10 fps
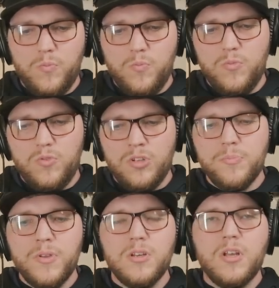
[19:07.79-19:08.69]

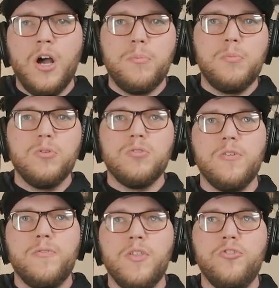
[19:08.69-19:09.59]
something comparable to the
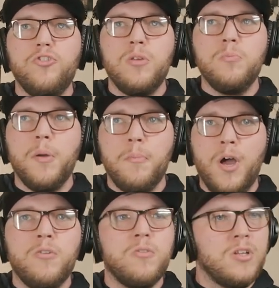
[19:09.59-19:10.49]
fifth gen, but
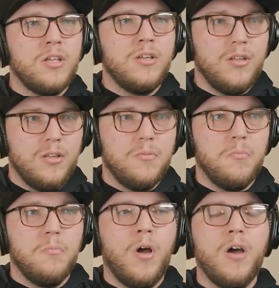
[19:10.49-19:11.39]
moderately
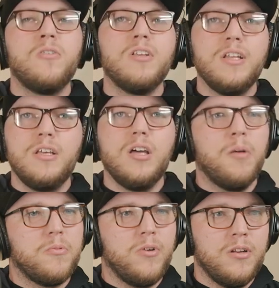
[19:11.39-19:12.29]
modernly
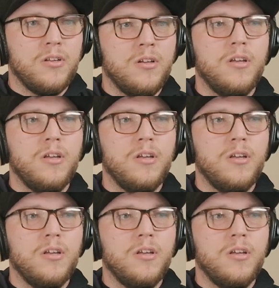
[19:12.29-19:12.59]
upgraded